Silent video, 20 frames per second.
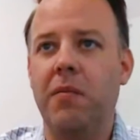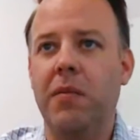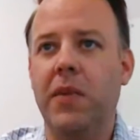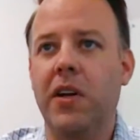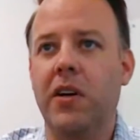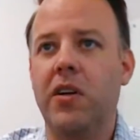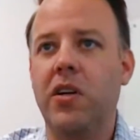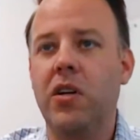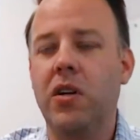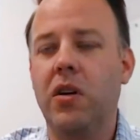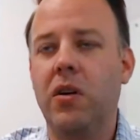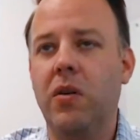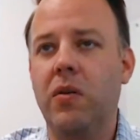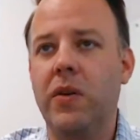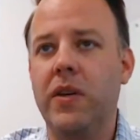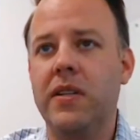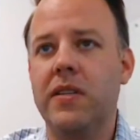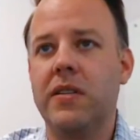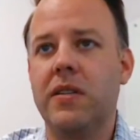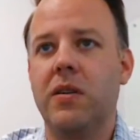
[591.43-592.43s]
their
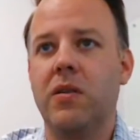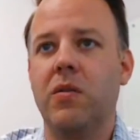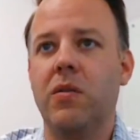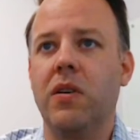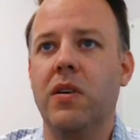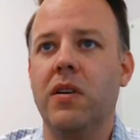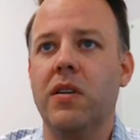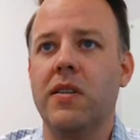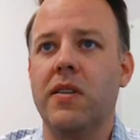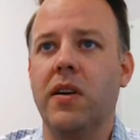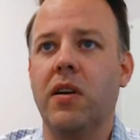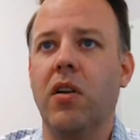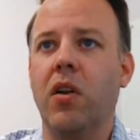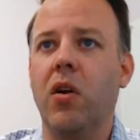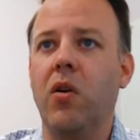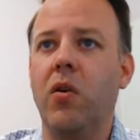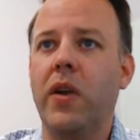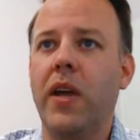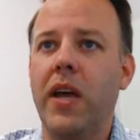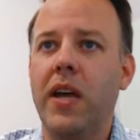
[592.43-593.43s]
QoE scores, their
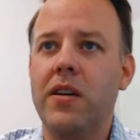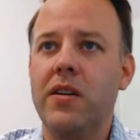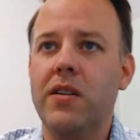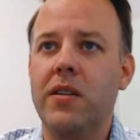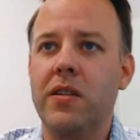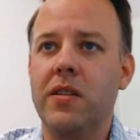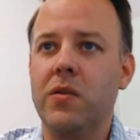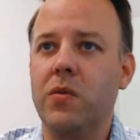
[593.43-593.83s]
locations,